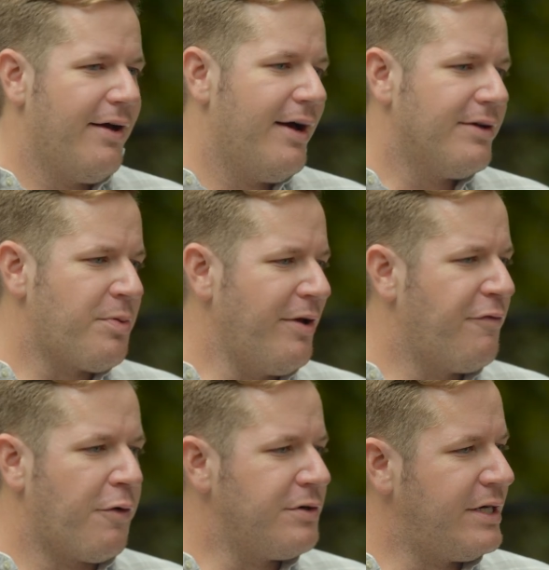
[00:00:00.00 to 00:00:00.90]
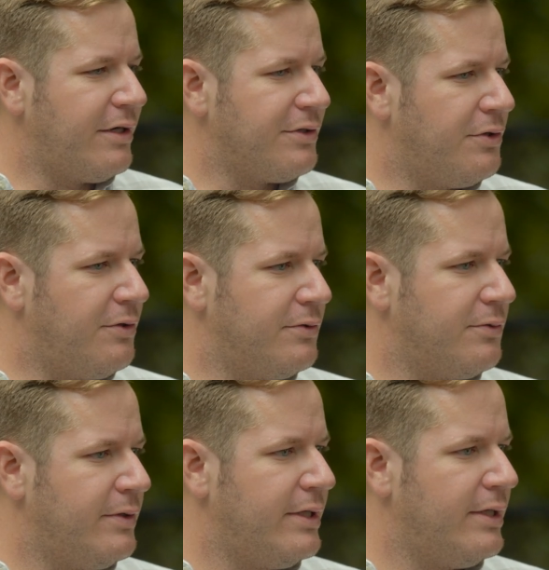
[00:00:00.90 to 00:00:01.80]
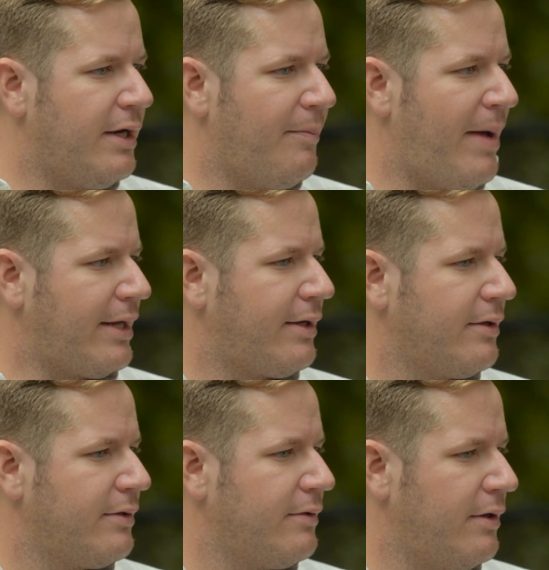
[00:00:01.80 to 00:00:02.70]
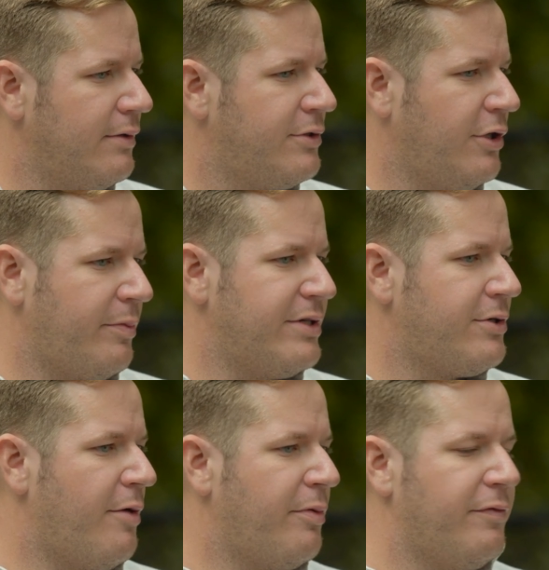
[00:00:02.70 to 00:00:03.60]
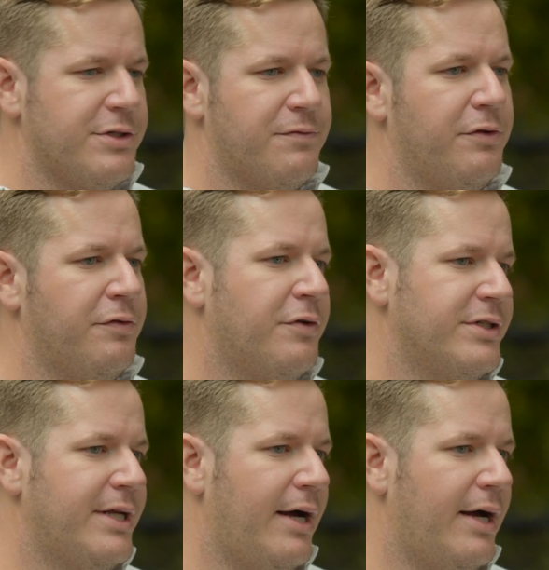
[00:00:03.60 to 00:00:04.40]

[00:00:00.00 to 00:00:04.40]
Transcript: I was probably 14 years old when uh, Mac took me tarpon fishing for the first